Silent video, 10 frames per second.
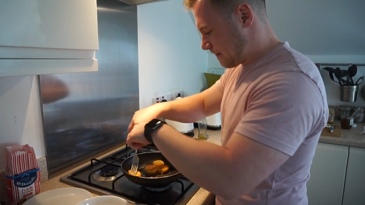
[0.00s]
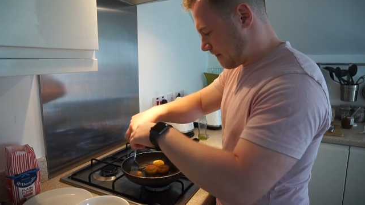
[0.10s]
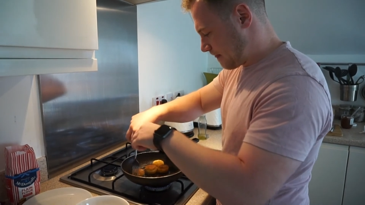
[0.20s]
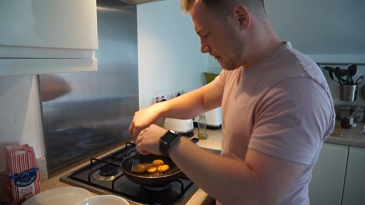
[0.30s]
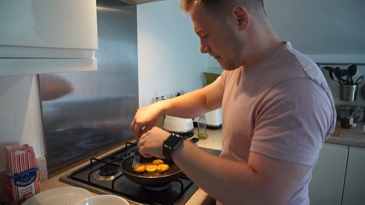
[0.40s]

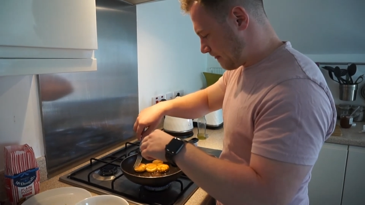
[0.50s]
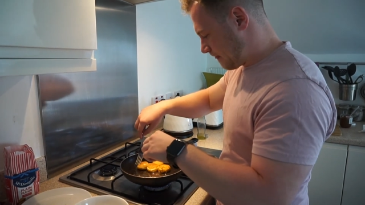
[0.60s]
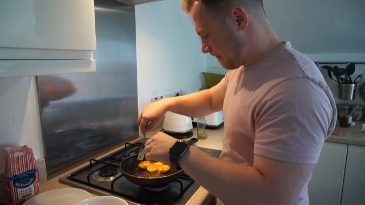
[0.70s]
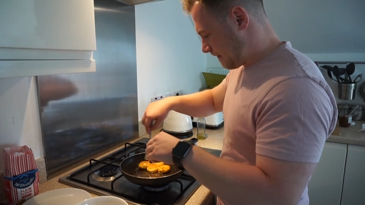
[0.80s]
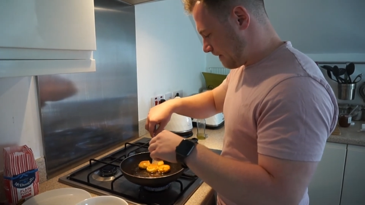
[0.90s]

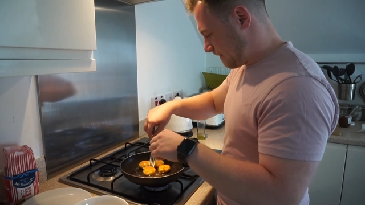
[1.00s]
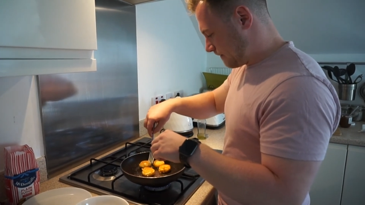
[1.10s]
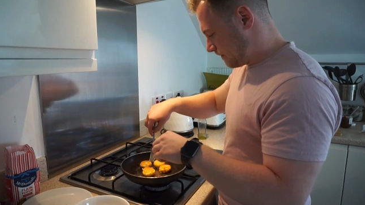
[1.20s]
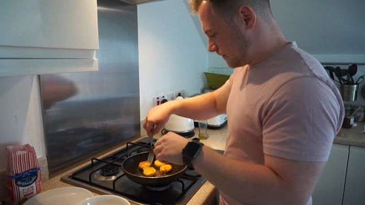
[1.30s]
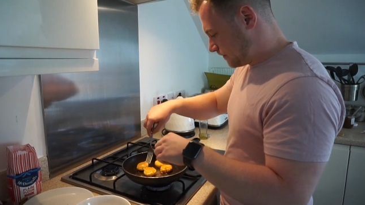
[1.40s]

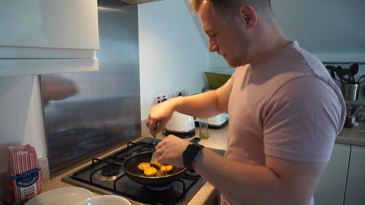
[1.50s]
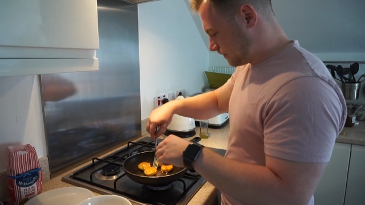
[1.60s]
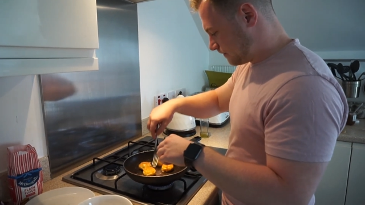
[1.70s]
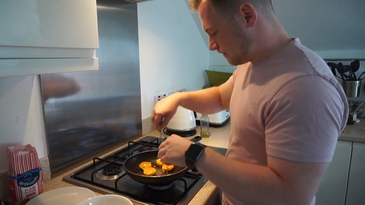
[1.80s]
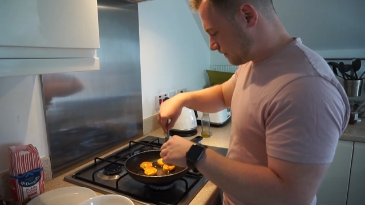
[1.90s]

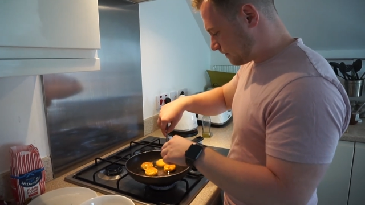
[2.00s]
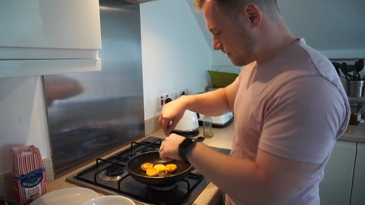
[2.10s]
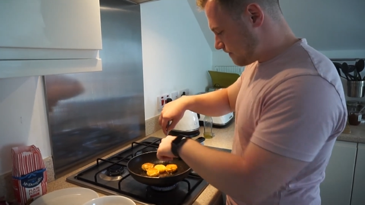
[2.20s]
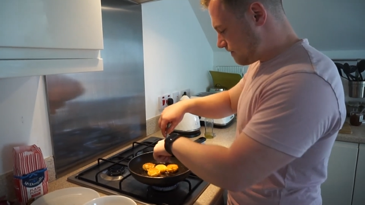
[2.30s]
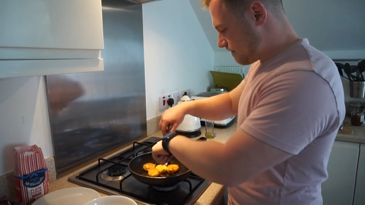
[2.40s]

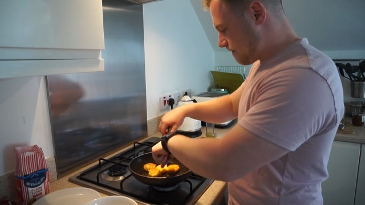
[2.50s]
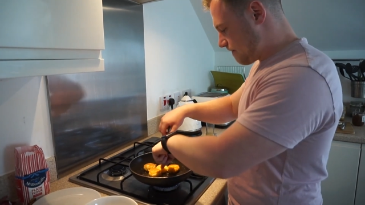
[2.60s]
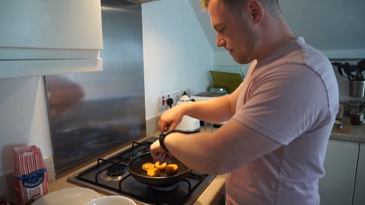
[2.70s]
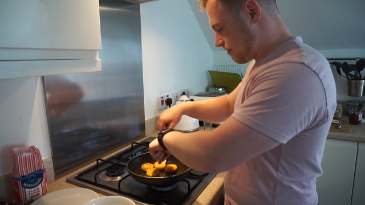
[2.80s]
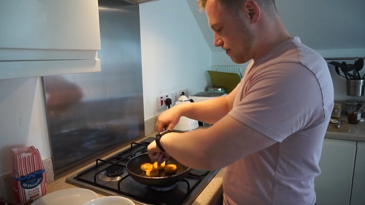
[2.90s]

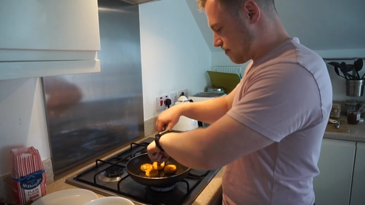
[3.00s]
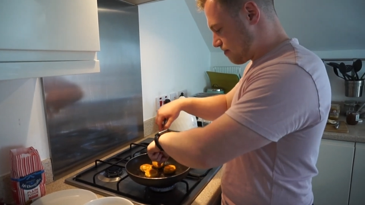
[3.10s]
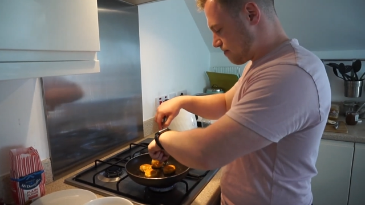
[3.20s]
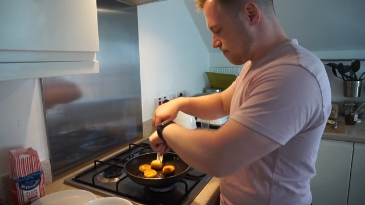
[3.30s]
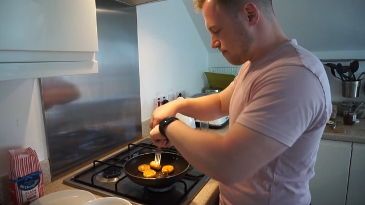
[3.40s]

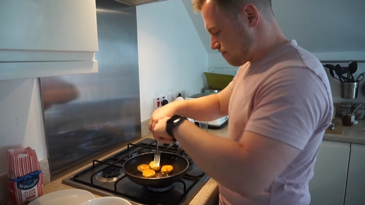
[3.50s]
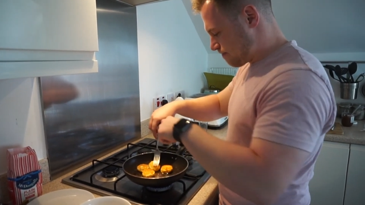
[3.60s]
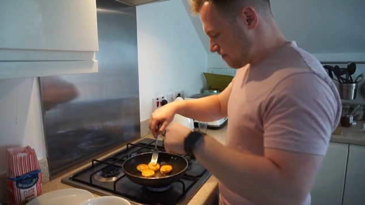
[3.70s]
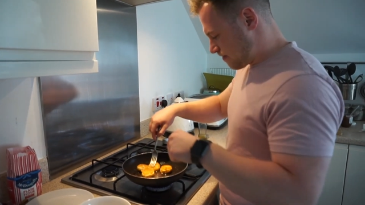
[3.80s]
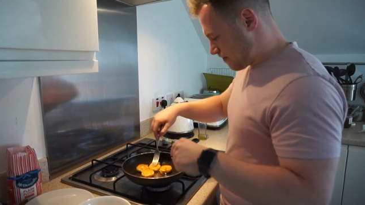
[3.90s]

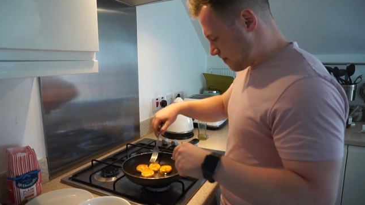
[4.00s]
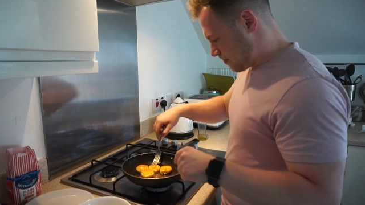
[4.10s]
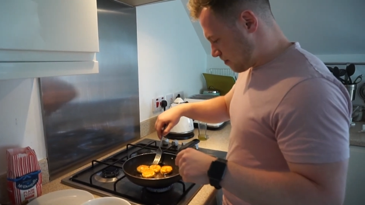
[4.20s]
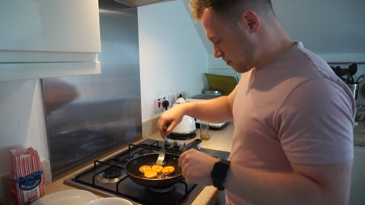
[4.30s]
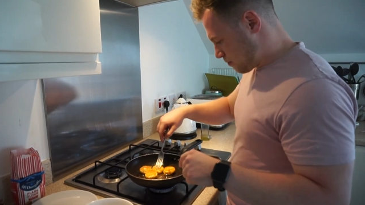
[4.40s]

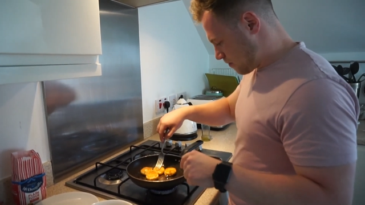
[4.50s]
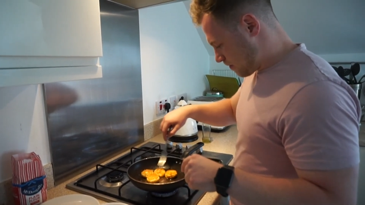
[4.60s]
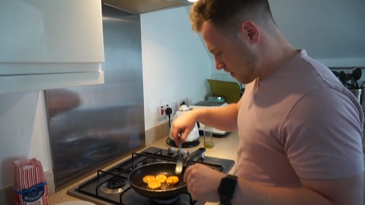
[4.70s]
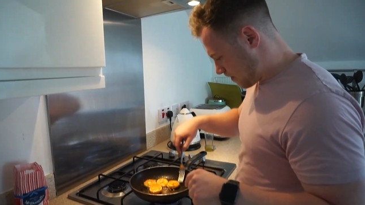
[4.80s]
Nothing is said.